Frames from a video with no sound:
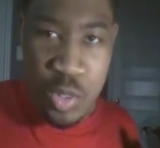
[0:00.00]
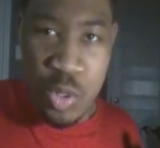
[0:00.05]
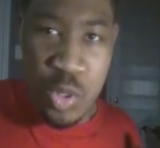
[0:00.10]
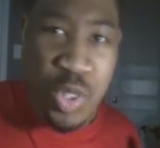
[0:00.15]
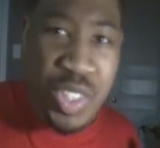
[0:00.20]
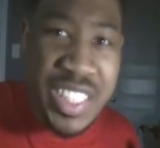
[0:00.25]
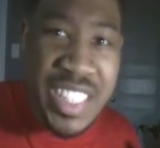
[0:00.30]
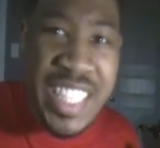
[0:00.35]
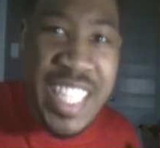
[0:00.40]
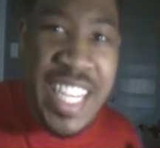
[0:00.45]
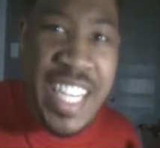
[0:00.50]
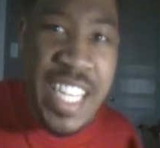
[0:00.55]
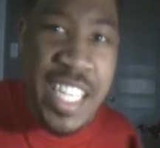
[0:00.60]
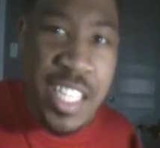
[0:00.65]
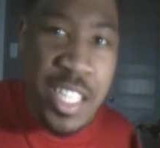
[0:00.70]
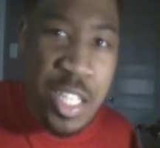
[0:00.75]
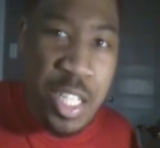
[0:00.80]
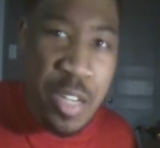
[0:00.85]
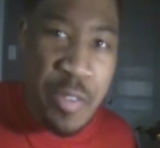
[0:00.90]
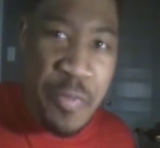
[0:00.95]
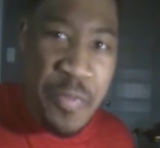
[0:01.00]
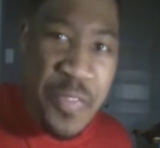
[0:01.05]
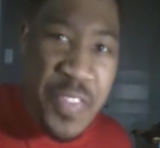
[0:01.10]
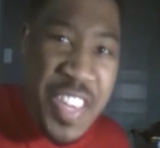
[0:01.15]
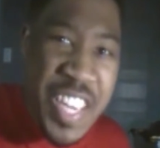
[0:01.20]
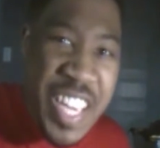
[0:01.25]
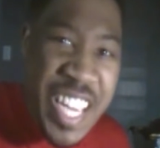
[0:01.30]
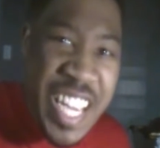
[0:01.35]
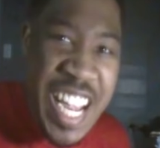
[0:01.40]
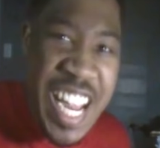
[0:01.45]
Those guys are
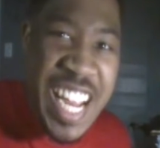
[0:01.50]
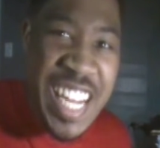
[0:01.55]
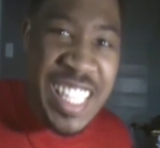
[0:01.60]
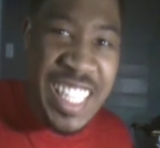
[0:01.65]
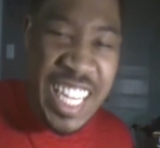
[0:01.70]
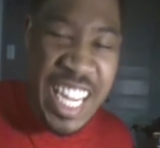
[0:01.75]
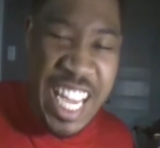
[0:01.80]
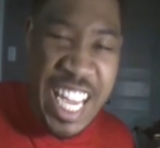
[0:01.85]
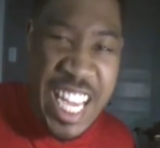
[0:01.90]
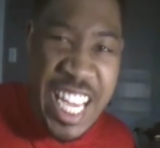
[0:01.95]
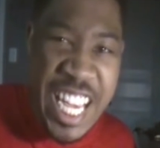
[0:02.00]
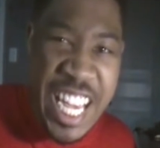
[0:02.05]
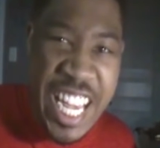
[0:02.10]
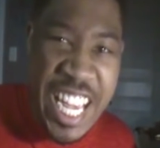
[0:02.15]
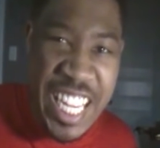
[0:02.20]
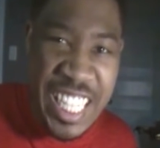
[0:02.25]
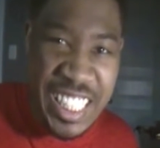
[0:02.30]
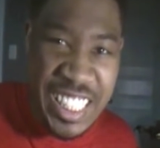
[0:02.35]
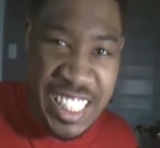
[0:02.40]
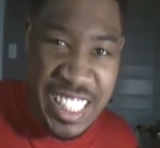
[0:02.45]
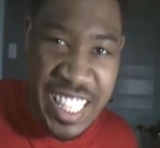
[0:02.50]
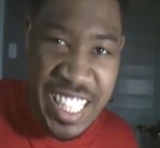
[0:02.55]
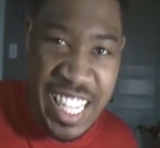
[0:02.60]
fiendish.